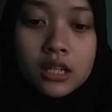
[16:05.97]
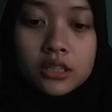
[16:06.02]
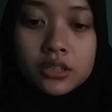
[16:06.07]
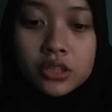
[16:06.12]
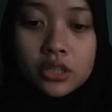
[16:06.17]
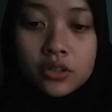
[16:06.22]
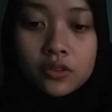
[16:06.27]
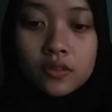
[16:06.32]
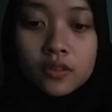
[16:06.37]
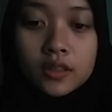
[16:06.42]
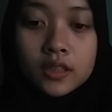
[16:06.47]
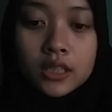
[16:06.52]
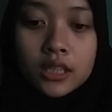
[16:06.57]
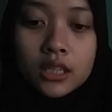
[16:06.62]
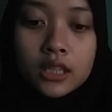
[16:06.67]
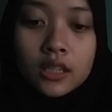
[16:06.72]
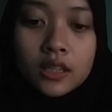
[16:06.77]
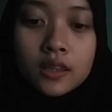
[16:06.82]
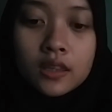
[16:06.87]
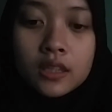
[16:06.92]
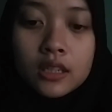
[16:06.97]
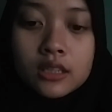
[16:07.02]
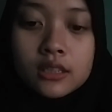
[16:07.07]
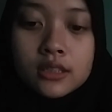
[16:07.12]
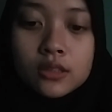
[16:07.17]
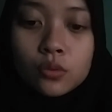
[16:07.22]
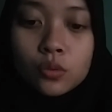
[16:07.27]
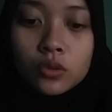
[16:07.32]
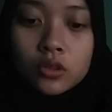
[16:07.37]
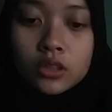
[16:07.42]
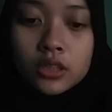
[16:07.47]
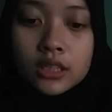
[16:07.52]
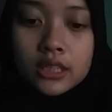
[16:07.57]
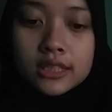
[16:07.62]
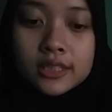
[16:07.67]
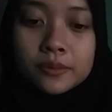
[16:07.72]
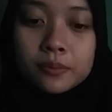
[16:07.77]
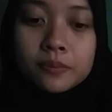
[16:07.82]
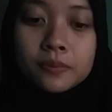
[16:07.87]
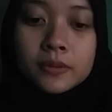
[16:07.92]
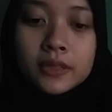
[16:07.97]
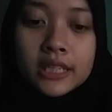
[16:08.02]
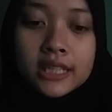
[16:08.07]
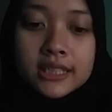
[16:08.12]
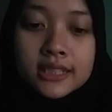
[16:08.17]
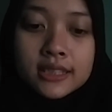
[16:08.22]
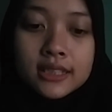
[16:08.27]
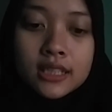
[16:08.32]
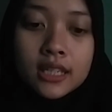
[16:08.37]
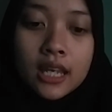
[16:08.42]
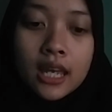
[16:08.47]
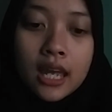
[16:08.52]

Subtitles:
Generally, this word is placed